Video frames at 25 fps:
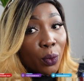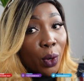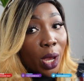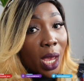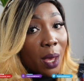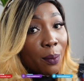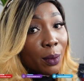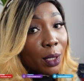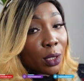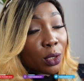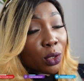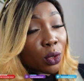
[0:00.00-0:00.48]

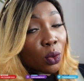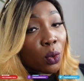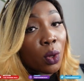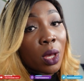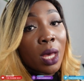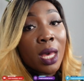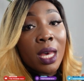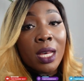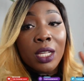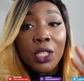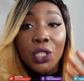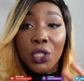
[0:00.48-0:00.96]
requirements. So
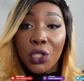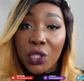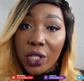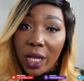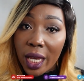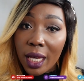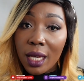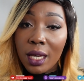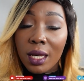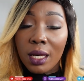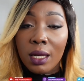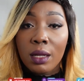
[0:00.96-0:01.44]

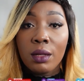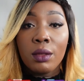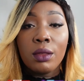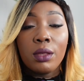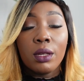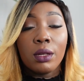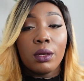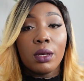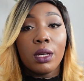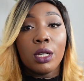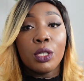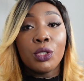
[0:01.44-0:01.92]
check
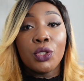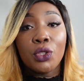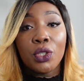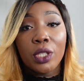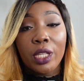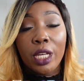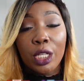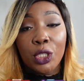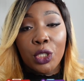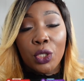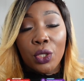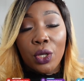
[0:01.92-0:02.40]
the
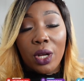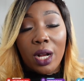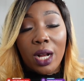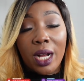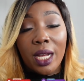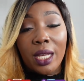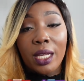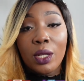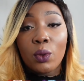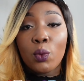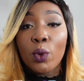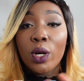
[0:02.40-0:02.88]
country that you
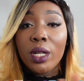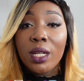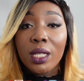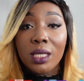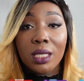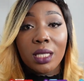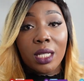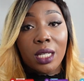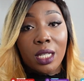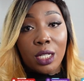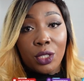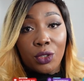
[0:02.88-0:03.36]
are in. What
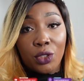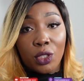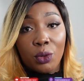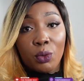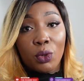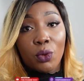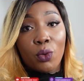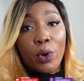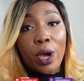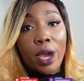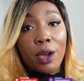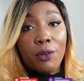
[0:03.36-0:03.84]
does the
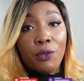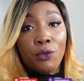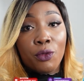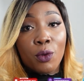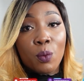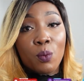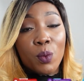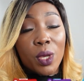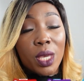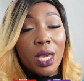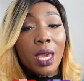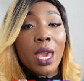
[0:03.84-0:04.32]
country require
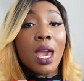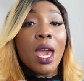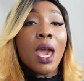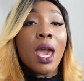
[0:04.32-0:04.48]
from me?